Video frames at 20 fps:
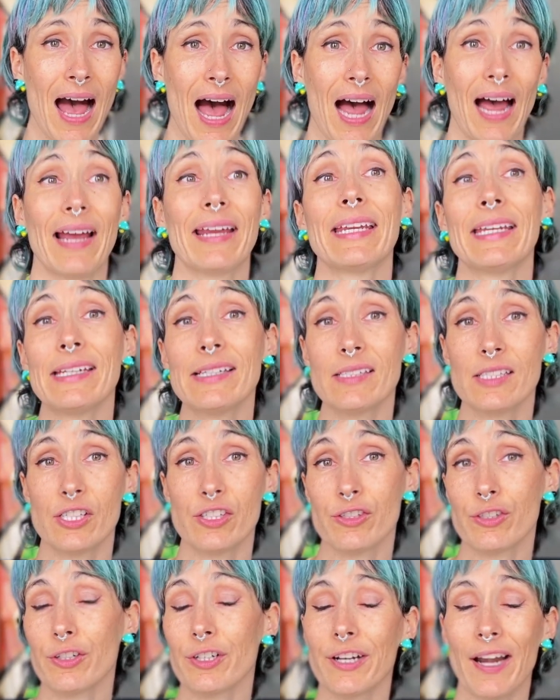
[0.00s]
I eat
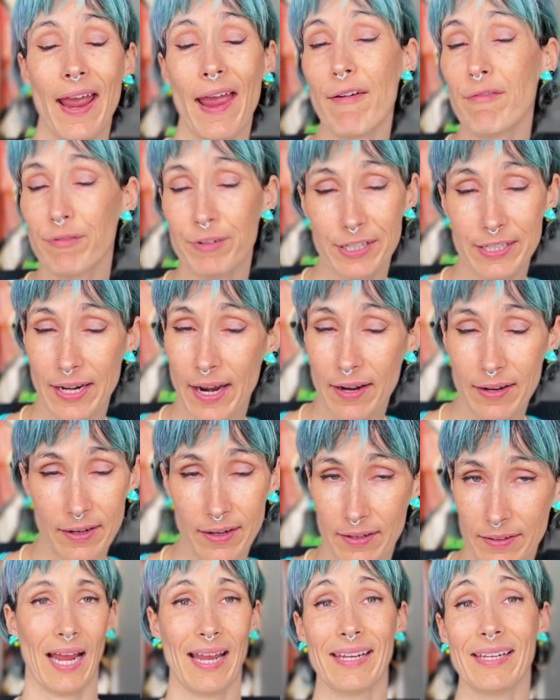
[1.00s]
dessert every night.
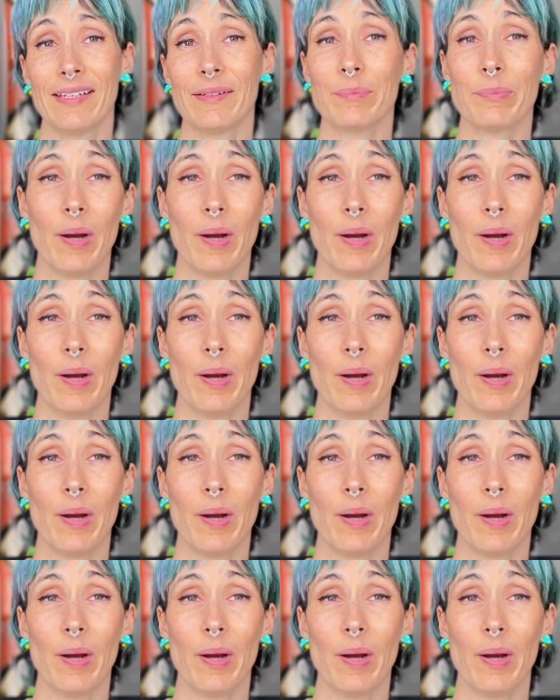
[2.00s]
I eat